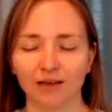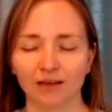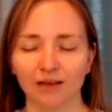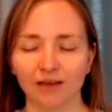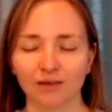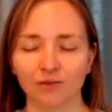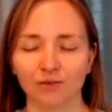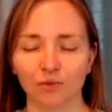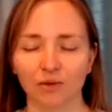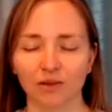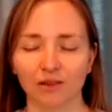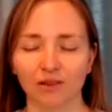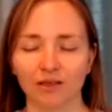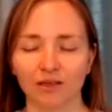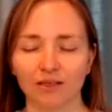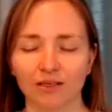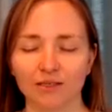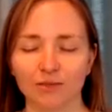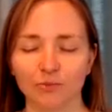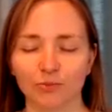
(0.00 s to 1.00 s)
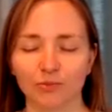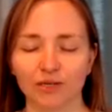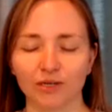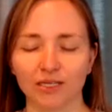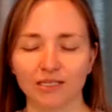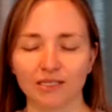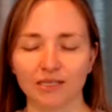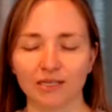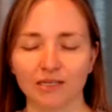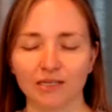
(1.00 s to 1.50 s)
And with this
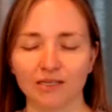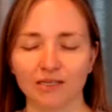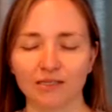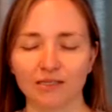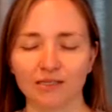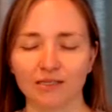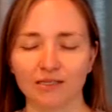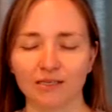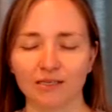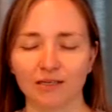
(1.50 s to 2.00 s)
presence,